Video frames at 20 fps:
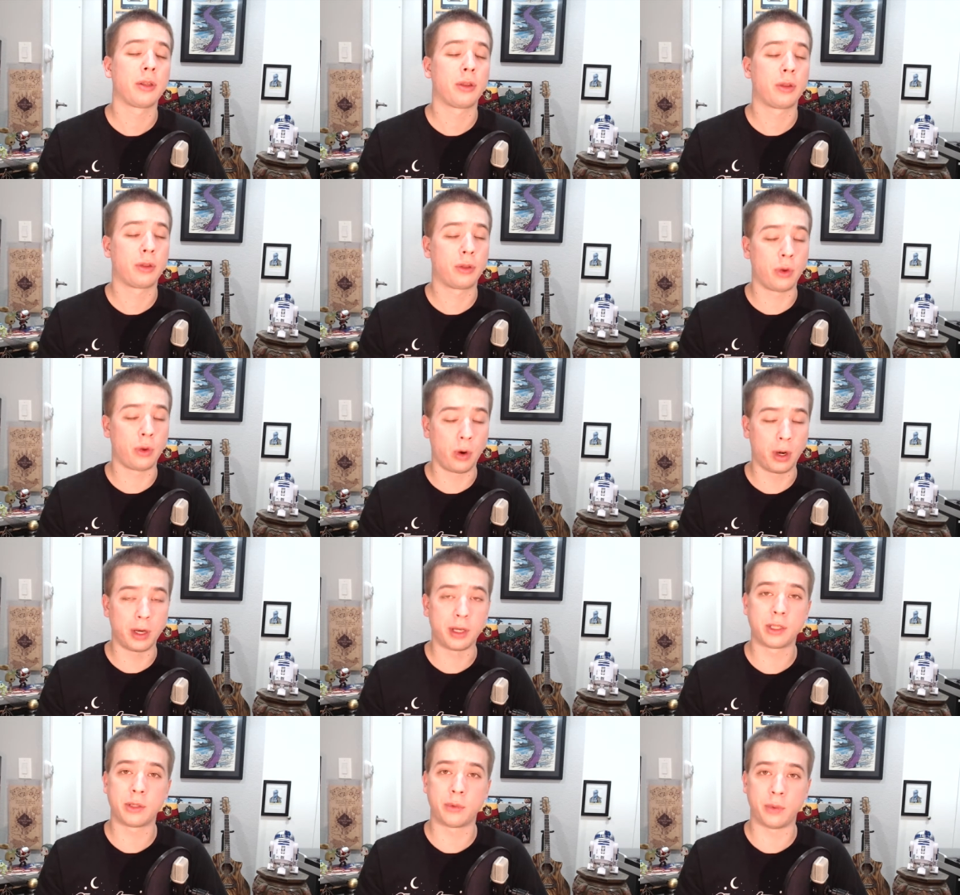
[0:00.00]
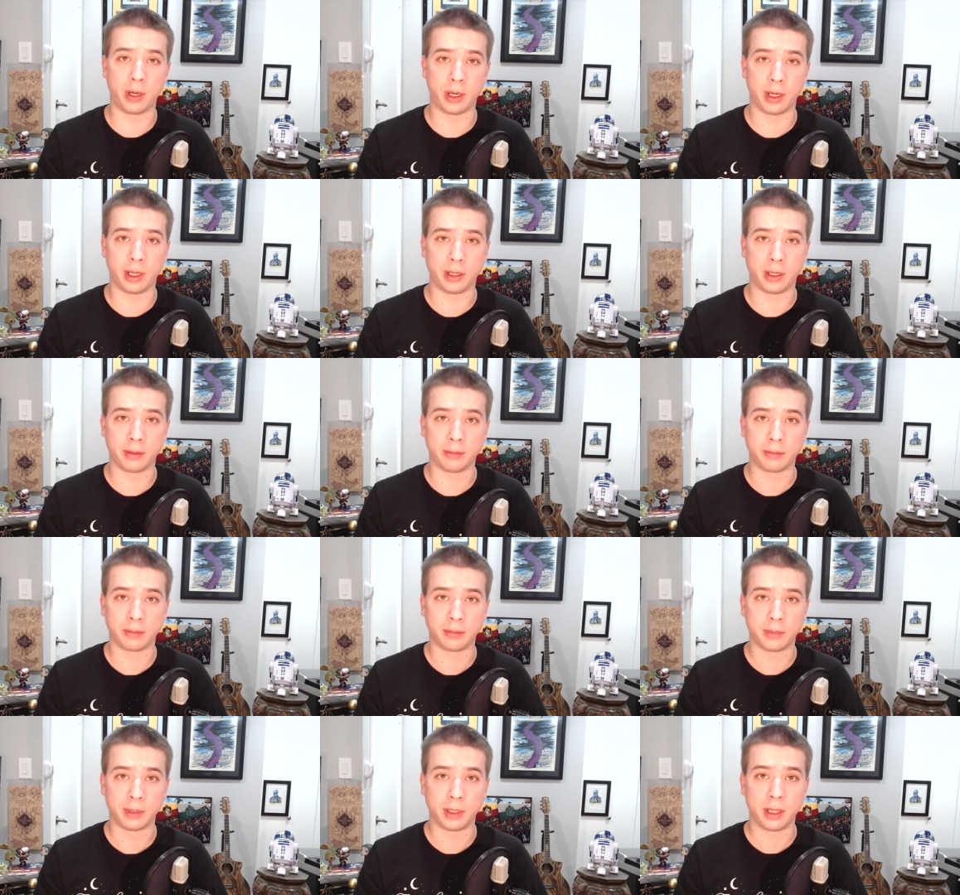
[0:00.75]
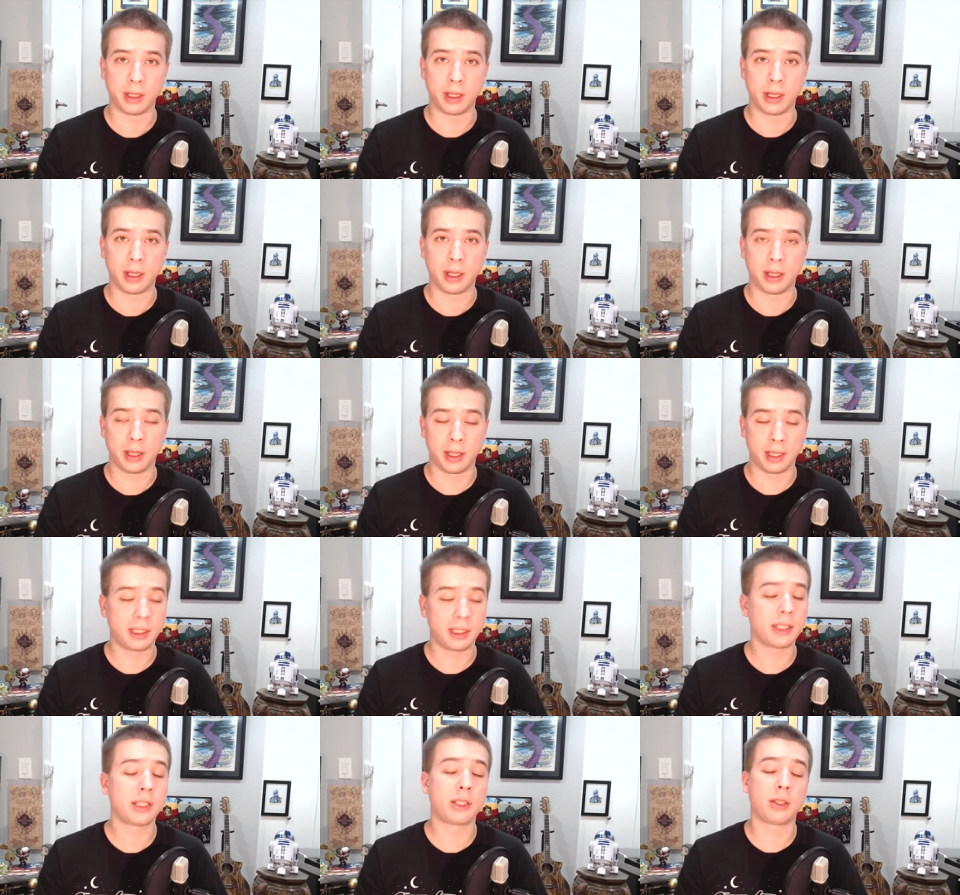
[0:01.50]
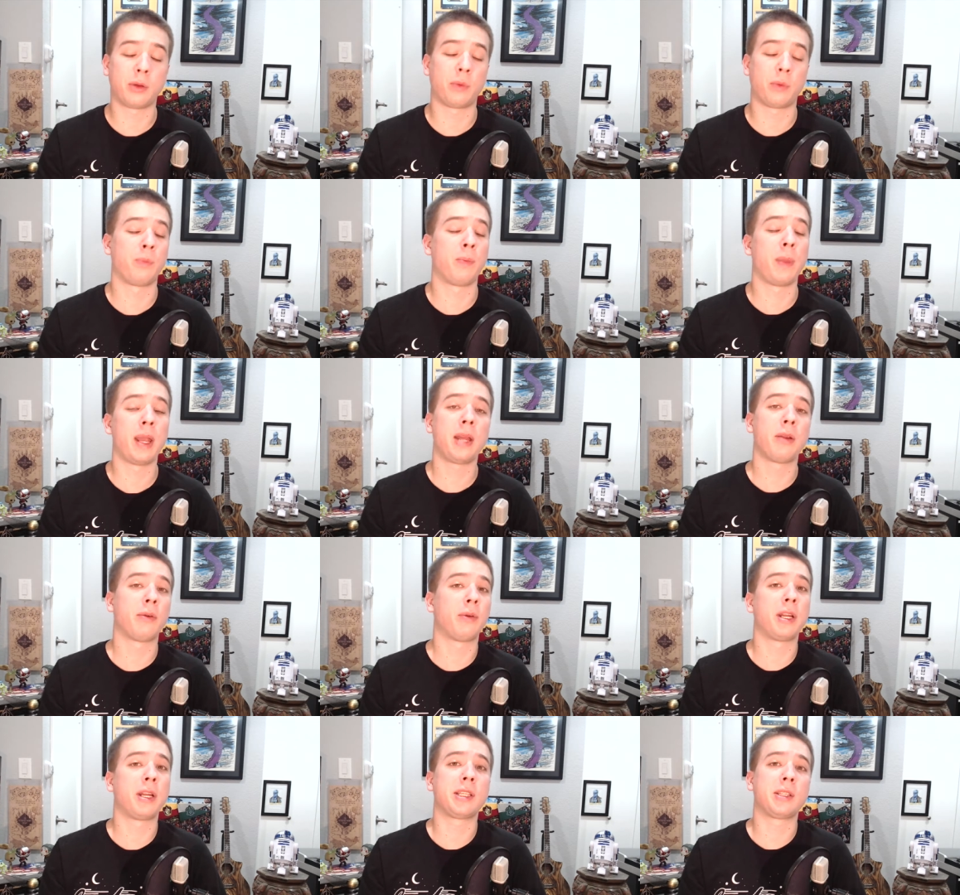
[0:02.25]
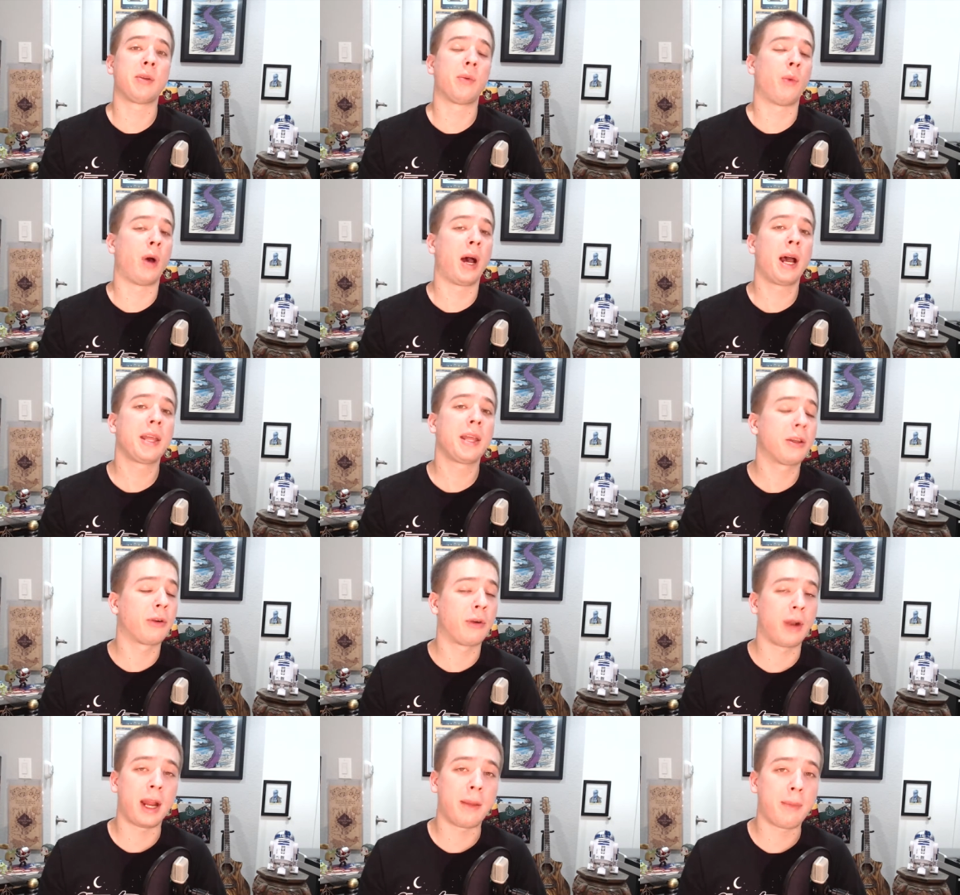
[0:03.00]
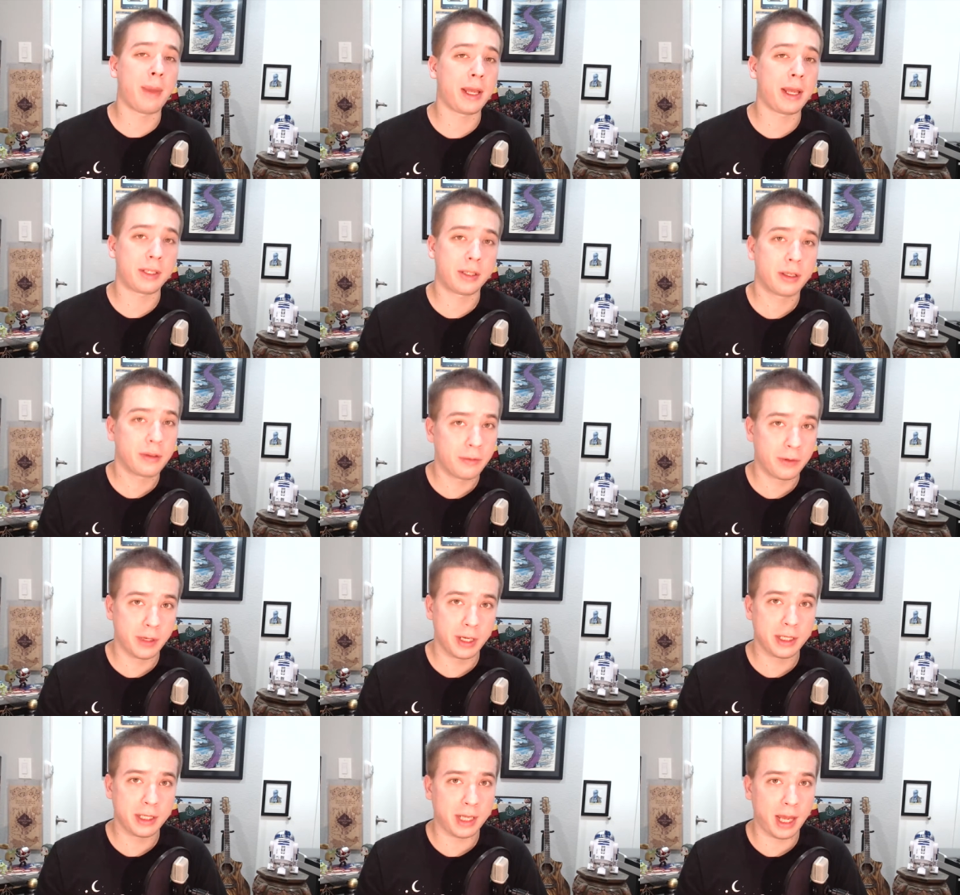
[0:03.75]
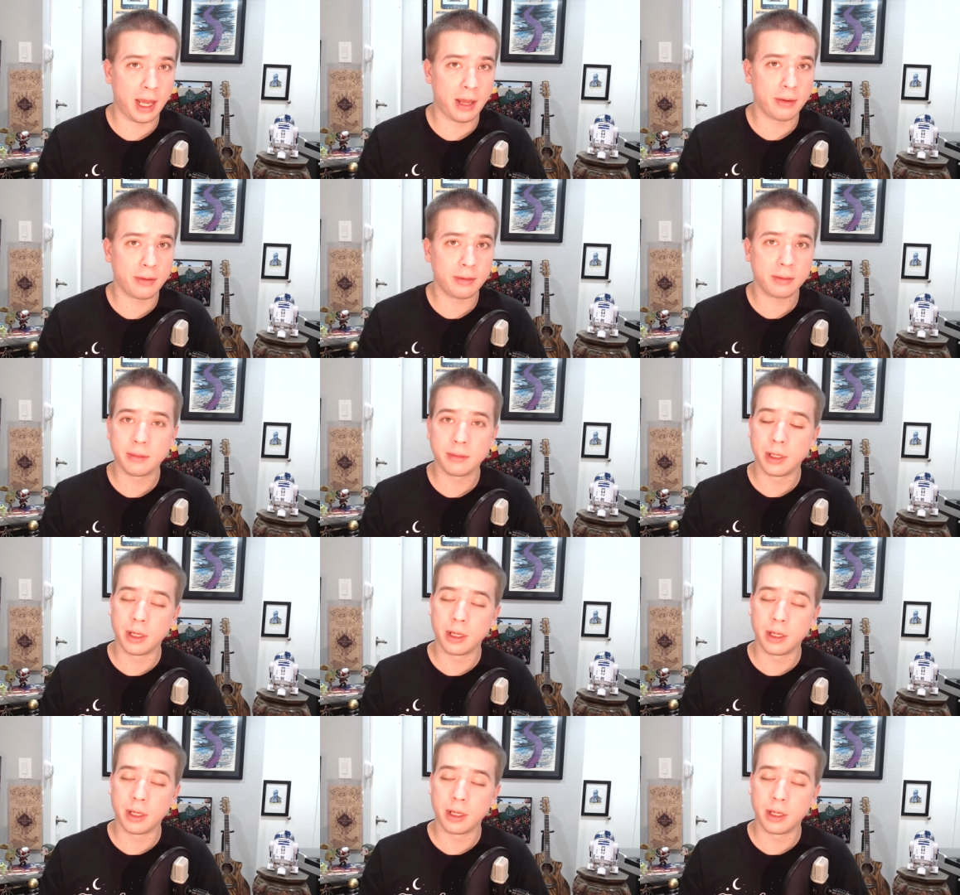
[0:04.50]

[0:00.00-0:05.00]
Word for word: Thor is winning. This is the main reason why the Grandmaster freaks out,